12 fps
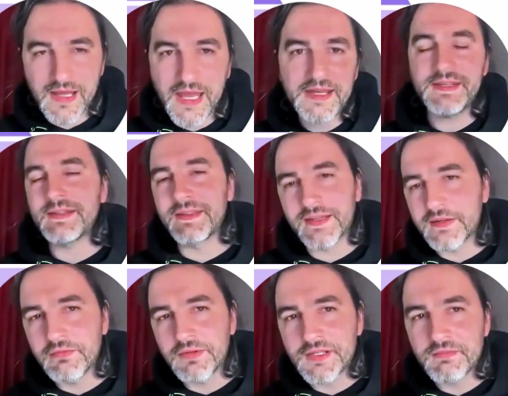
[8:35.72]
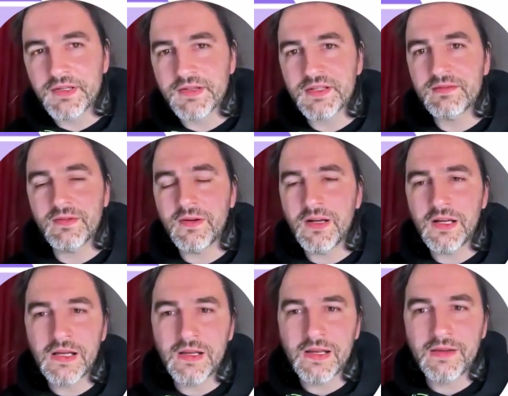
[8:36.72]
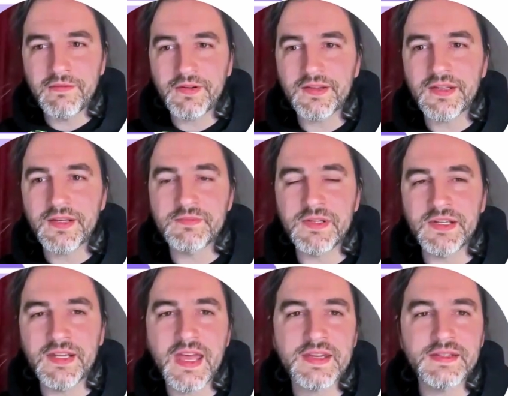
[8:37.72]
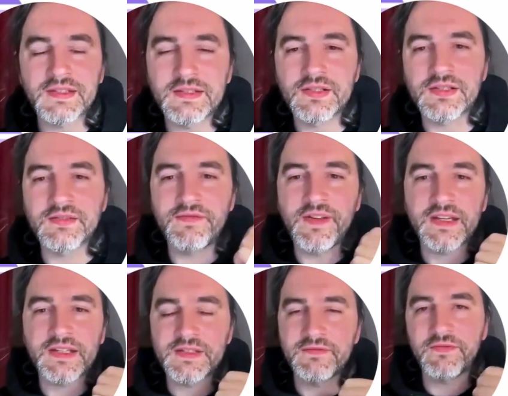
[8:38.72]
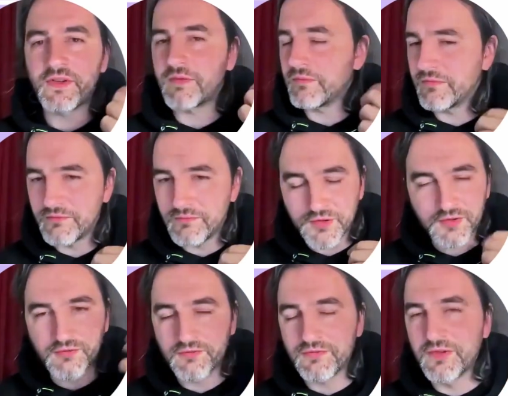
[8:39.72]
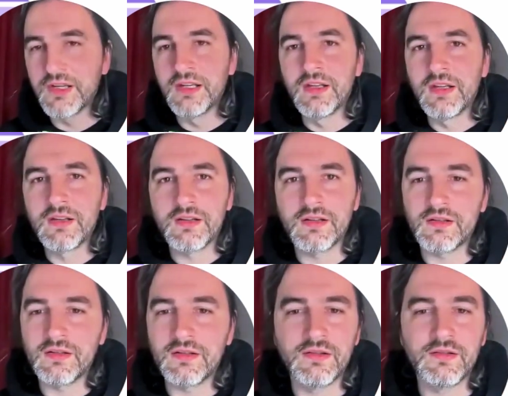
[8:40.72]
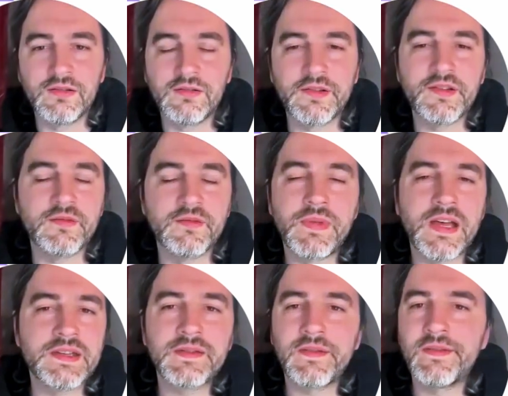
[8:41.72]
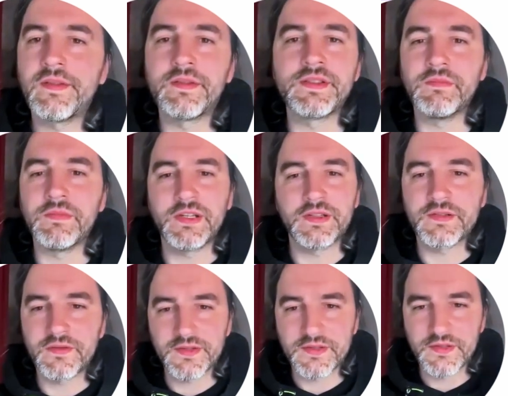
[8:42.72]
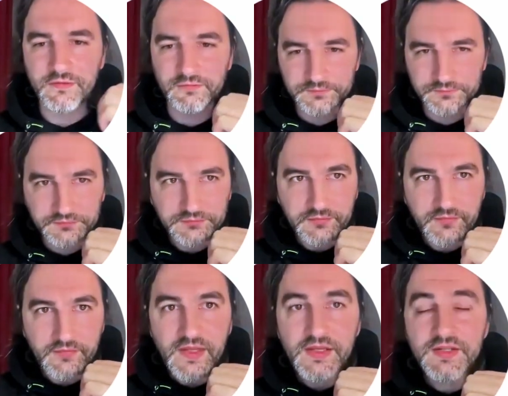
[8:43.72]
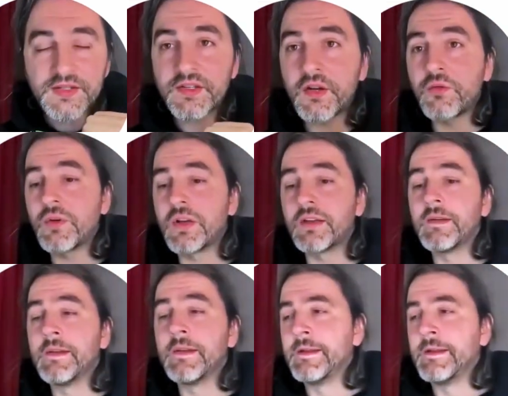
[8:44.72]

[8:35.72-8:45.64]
ace the quiz, because everything that's being asked is just facts from what you've learned in the past 30 minutes or so. So